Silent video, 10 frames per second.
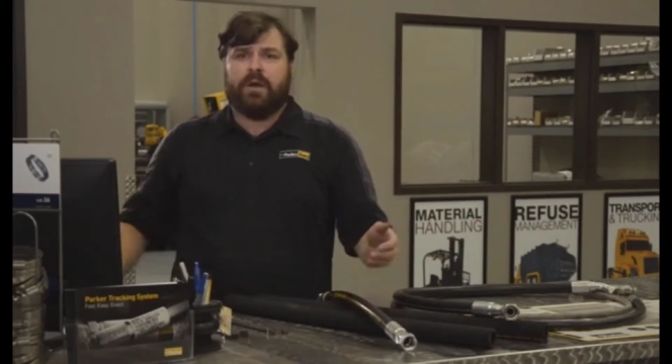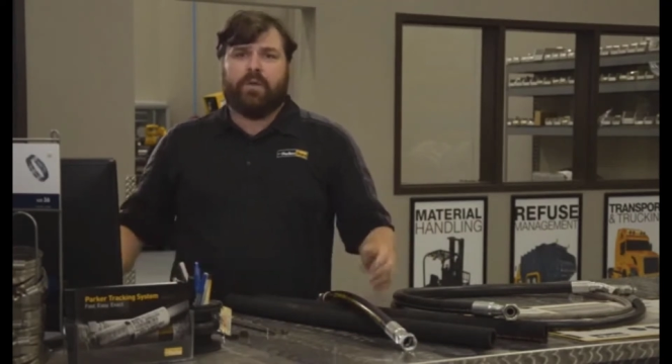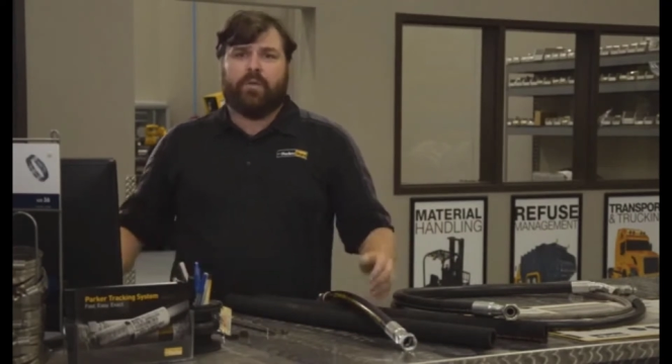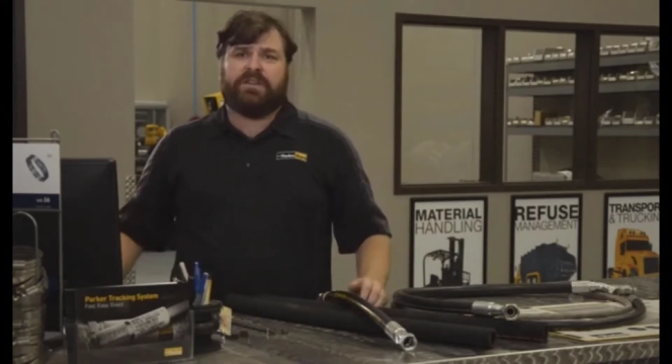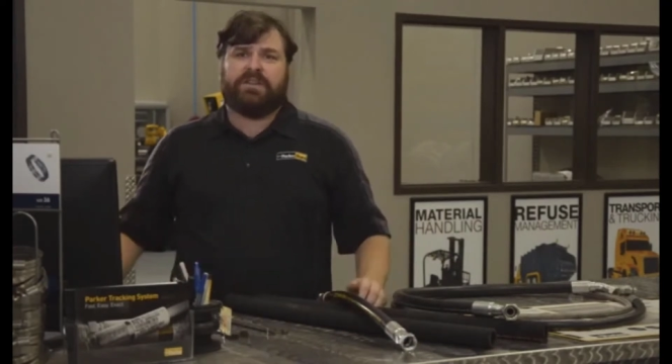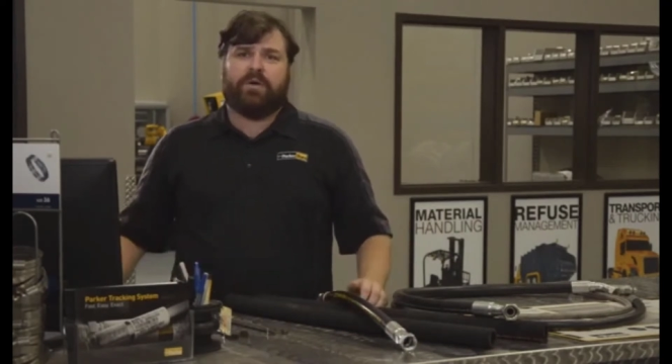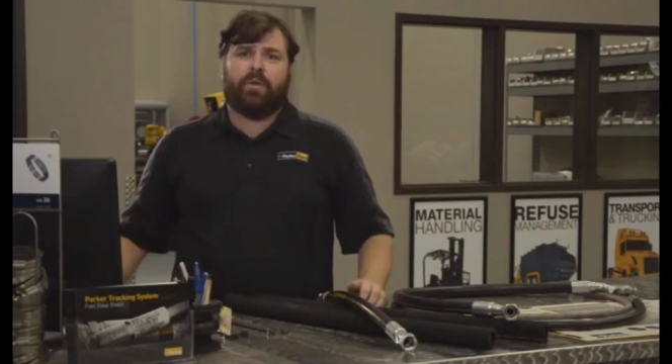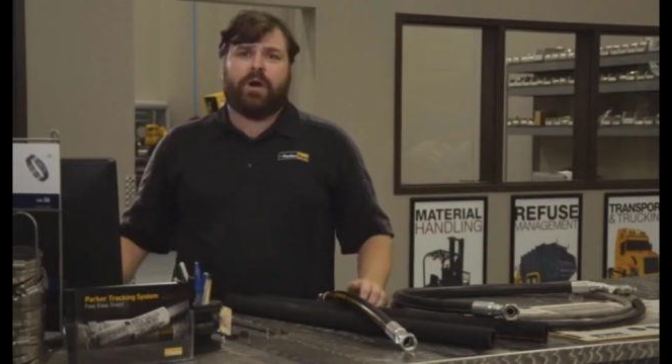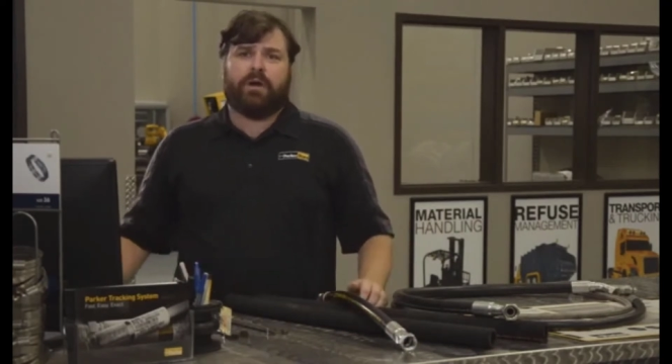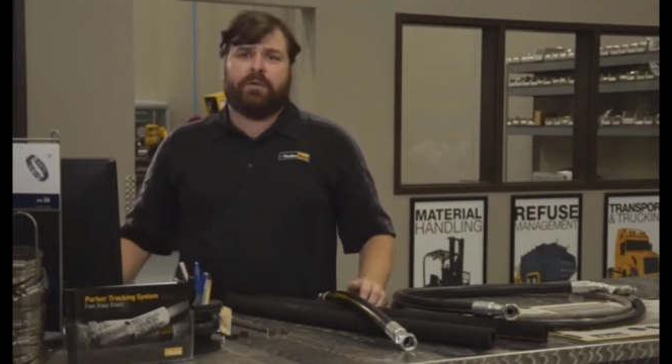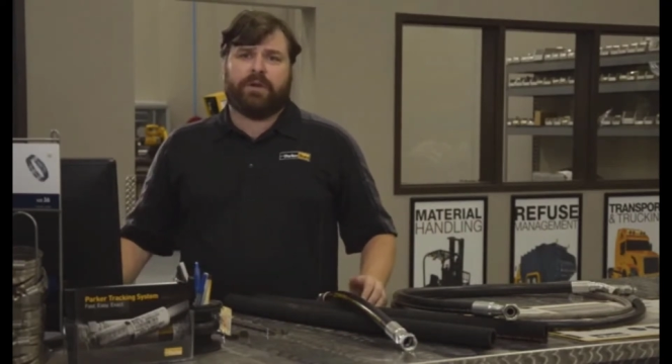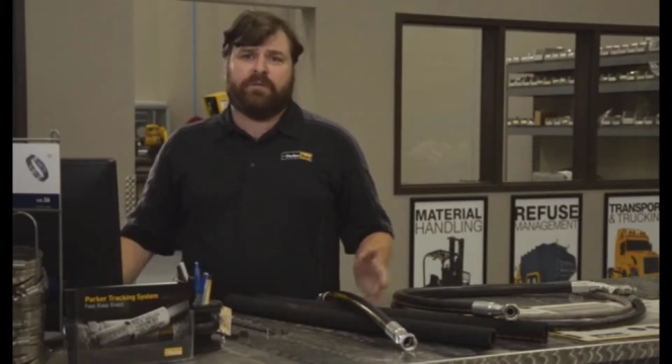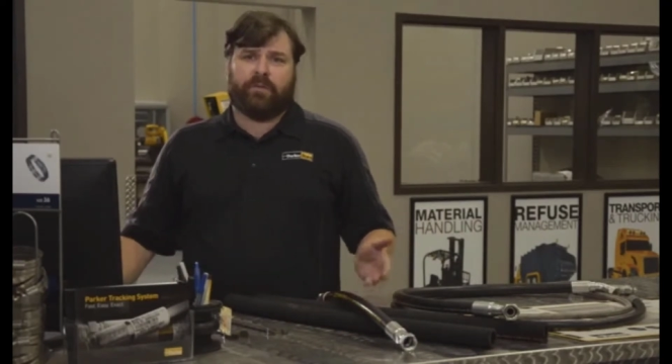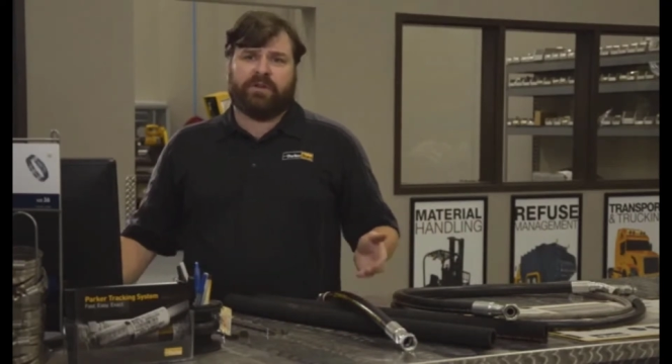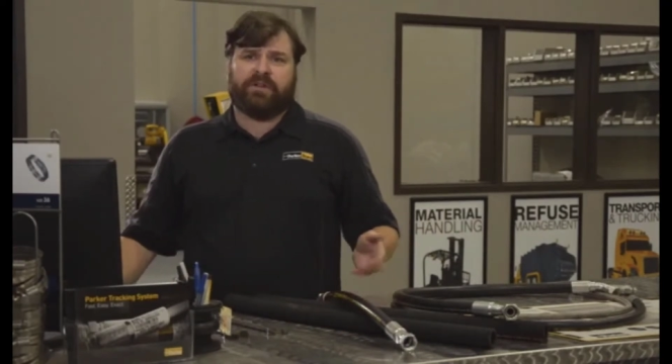When the steel wire
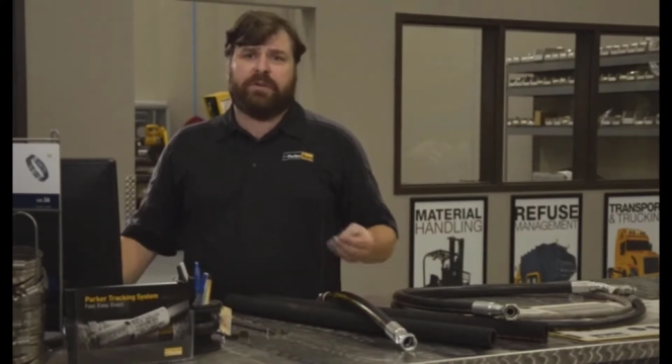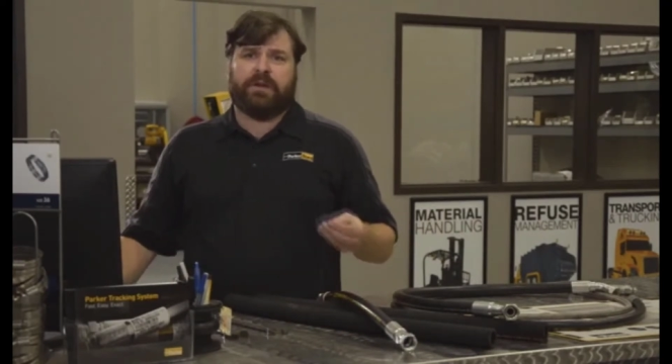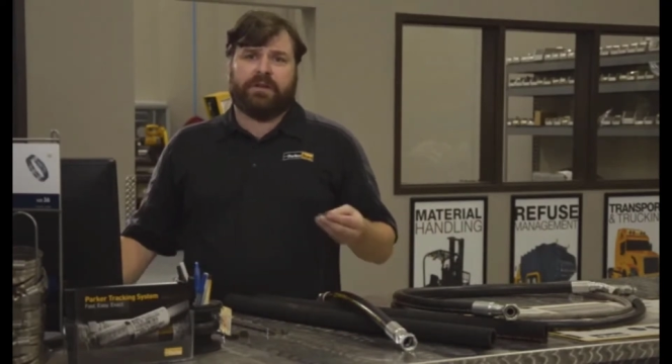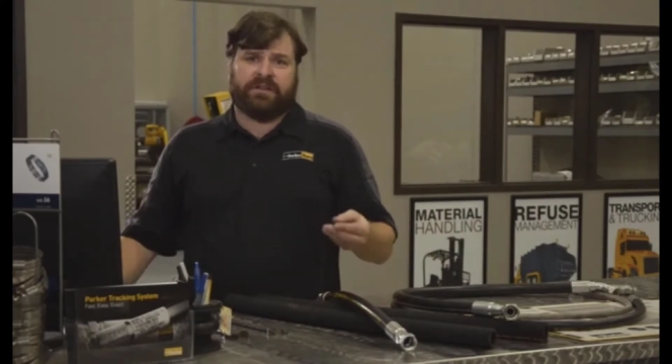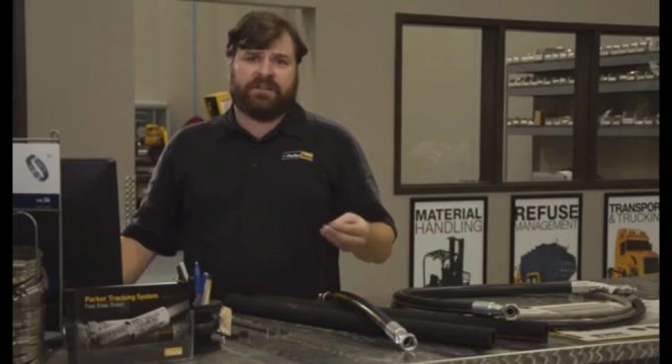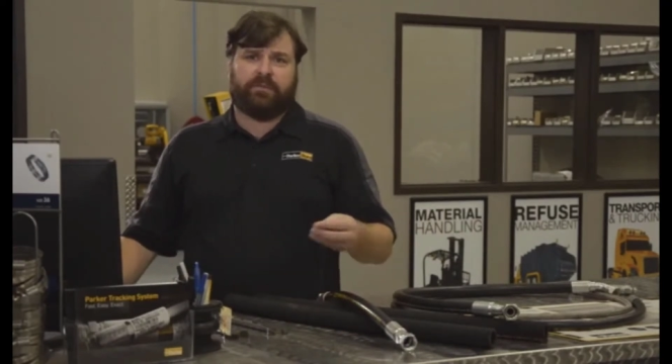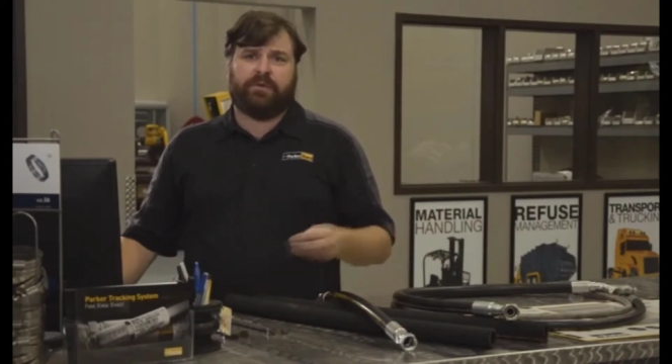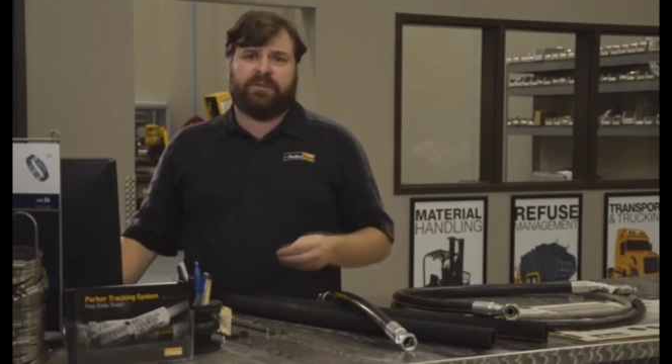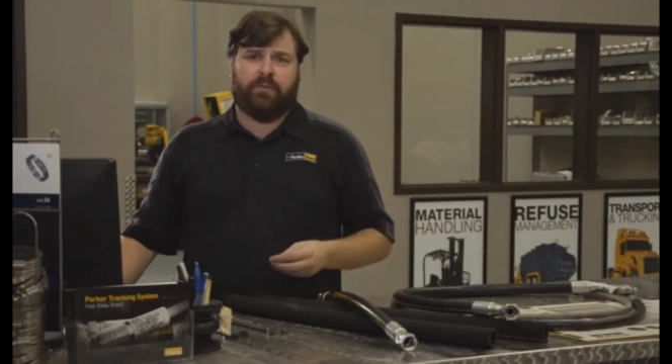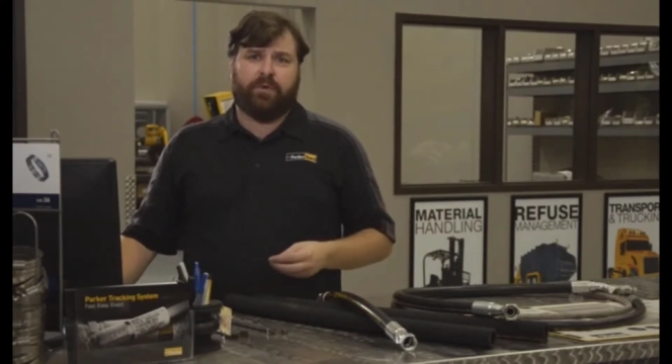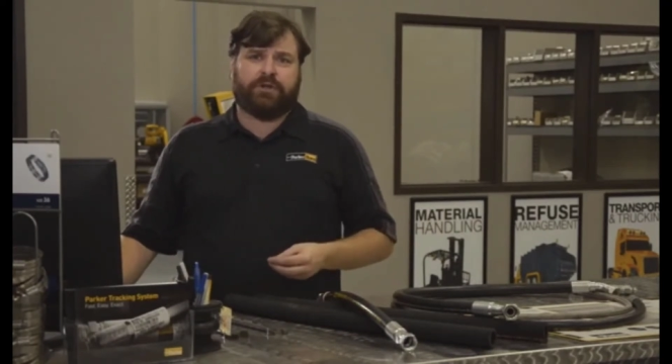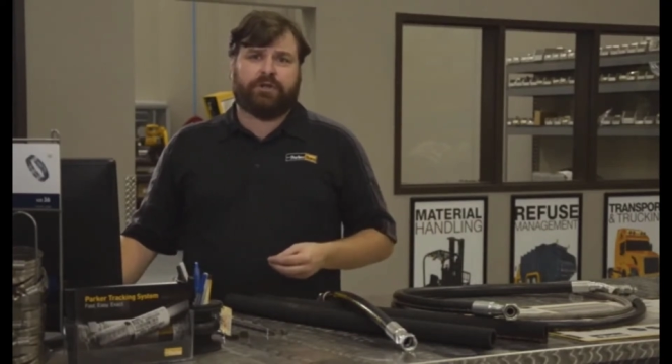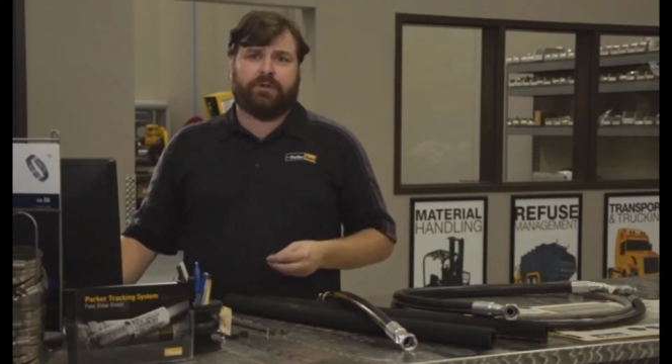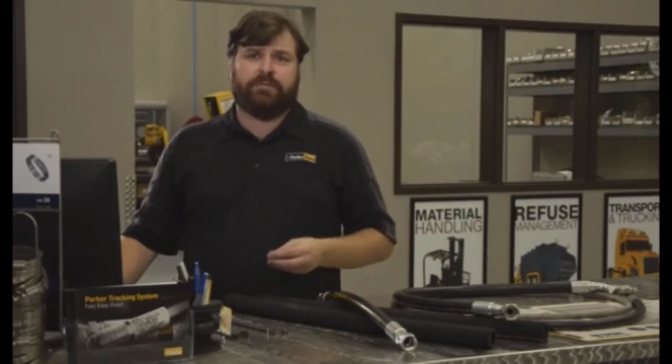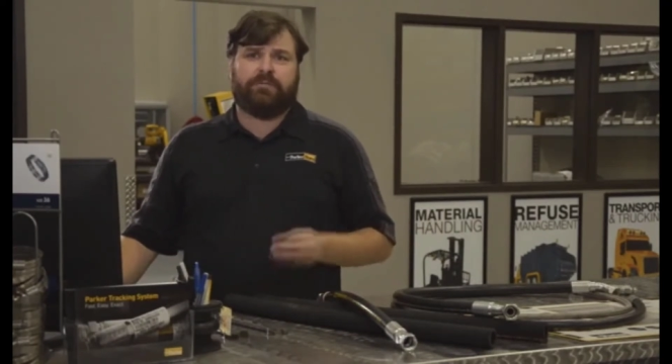reinforcement is exposed to
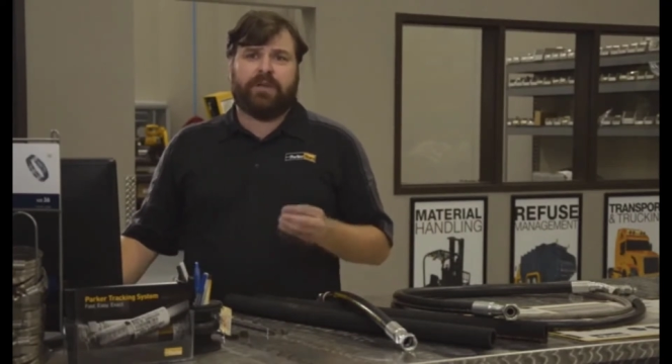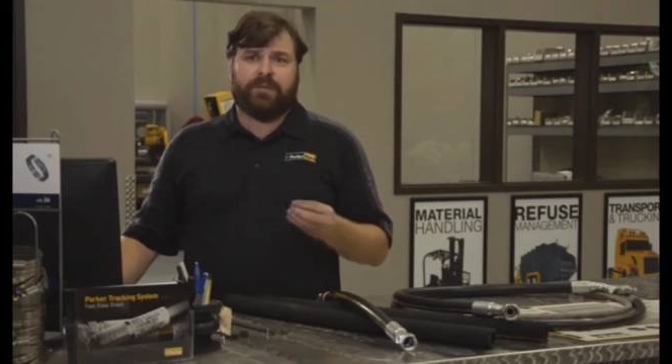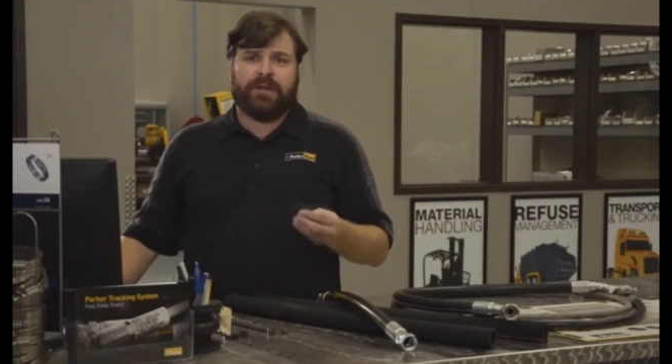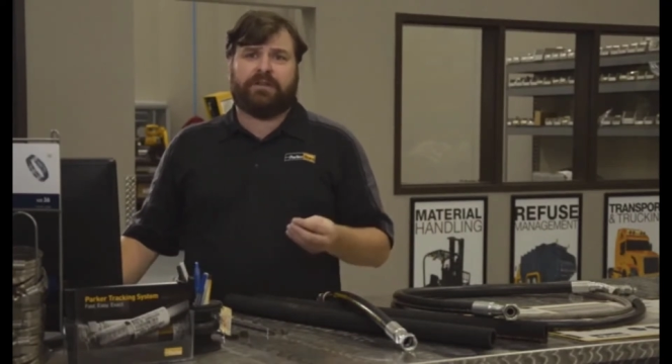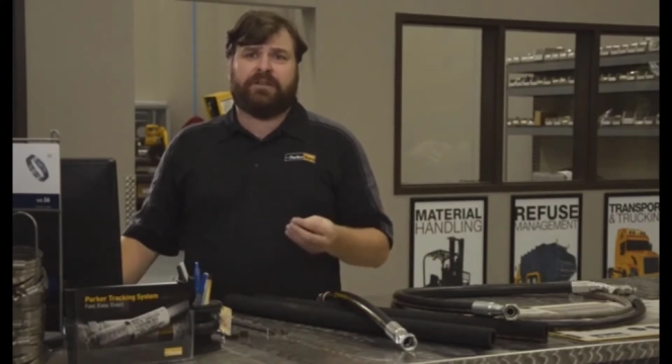moisture, it begins